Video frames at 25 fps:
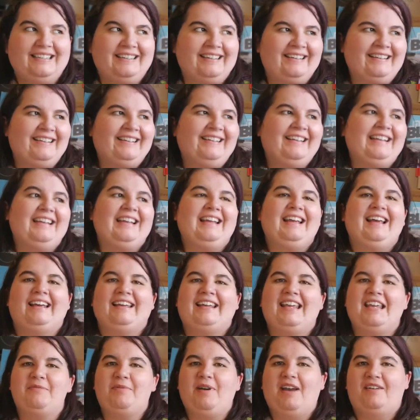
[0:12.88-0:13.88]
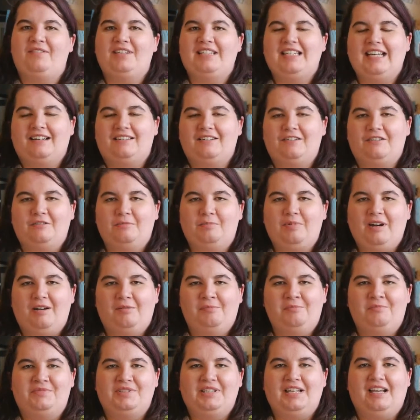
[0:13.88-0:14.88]
I keep having technical
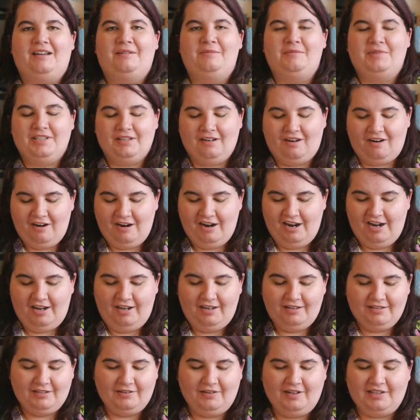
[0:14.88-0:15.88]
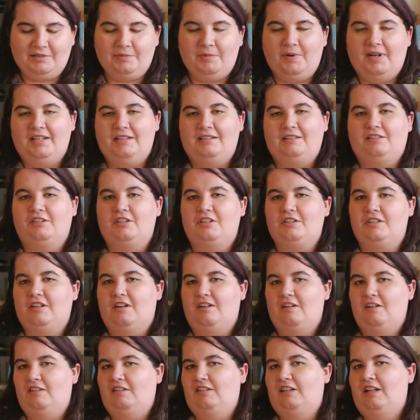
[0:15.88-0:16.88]
problems, I'm sorry. So that's why it looks
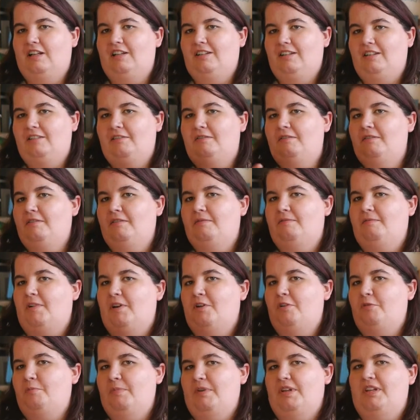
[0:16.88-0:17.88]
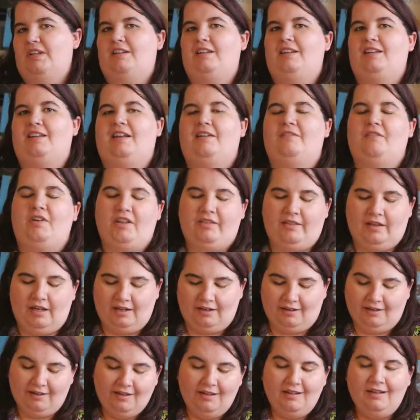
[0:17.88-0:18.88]
all unopened and
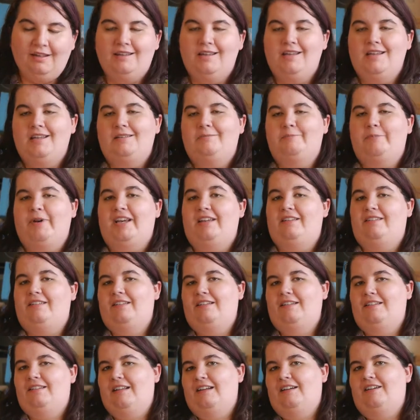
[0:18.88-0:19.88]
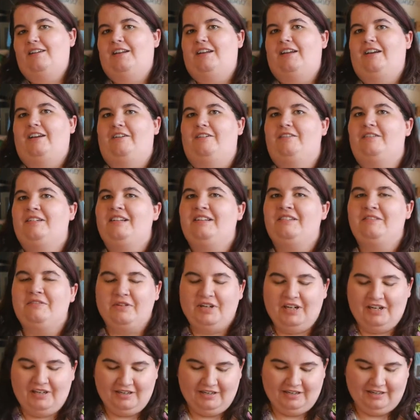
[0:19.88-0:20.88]
everything. But there you go,
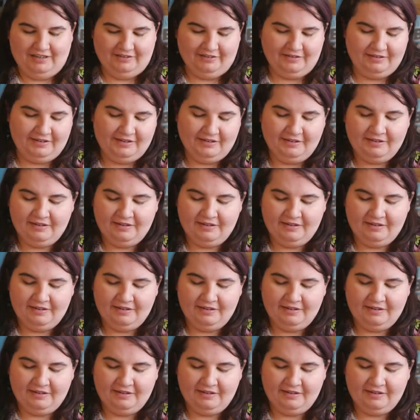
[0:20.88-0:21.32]
what do you do?